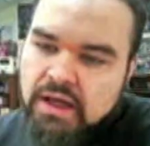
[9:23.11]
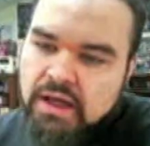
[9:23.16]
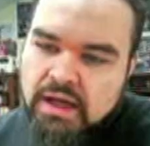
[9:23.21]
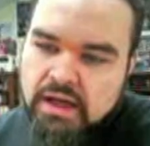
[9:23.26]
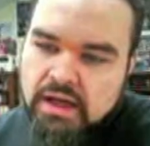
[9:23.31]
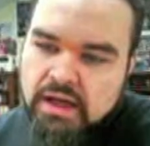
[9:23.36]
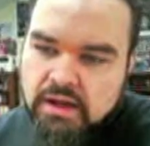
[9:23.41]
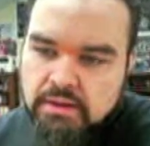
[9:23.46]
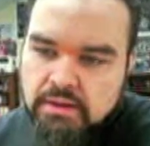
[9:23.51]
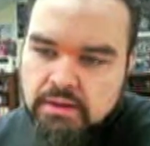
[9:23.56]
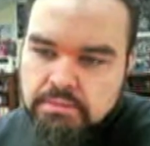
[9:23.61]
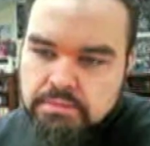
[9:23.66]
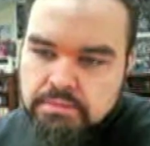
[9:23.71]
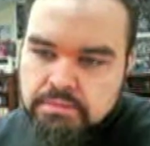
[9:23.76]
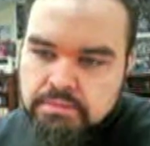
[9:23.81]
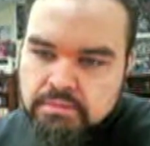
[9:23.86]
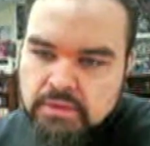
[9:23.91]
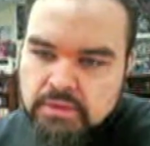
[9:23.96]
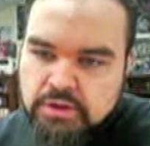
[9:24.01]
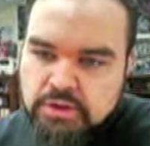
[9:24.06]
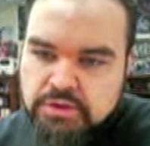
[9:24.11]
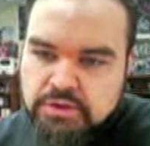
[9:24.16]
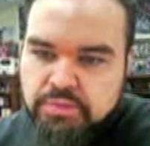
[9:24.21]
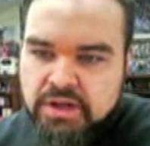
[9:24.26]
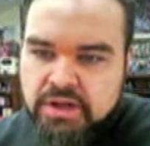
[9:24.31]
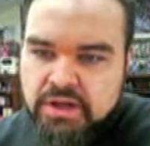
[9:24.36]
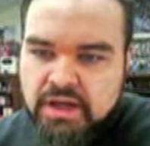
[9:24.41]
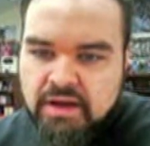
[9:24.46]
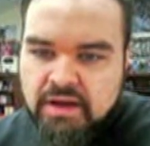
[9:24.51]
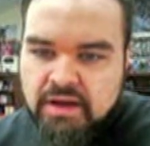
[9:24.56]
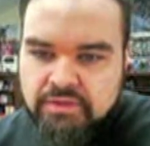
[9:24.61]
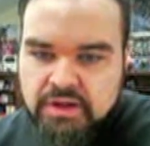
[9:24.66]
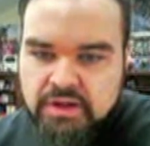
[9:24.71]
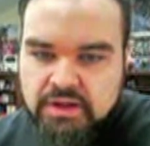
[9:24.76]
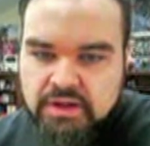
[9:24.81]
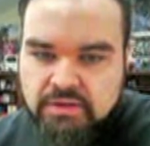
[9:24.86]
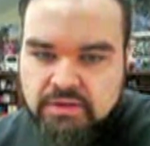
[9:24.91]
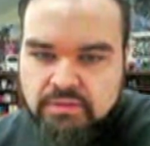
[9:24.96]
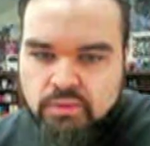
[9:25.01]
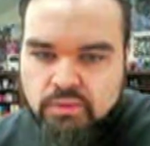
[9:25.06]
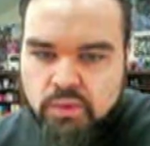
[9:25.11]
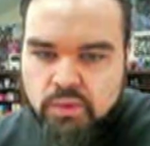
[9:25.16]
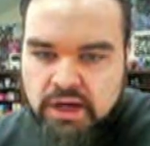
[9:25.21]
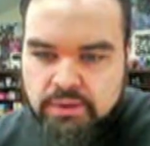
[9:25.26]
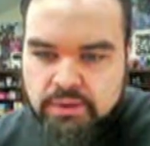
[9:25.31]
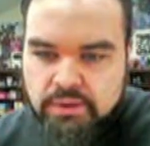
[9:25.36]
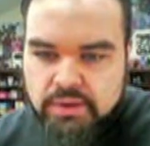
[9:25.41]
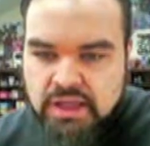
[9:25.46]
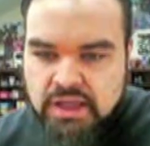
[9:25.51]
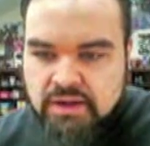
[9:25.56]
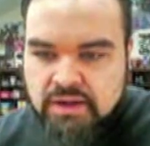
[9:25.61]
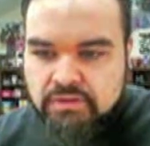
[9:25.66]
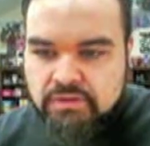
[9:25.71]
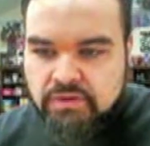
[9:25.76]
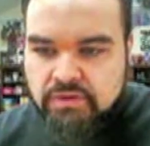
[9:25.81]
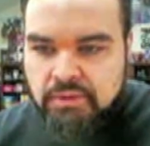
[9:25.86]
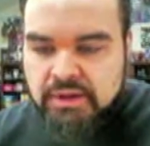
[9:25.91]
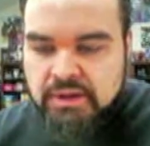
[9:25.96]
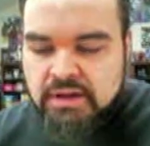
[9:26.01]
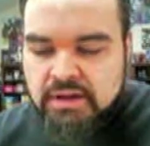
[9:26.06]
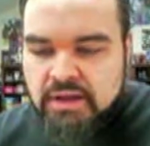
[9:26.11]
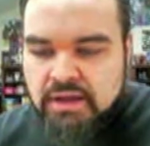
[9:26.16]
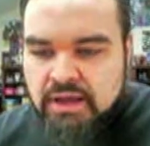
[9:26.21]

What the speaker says: I was pretty confident what I would get from it.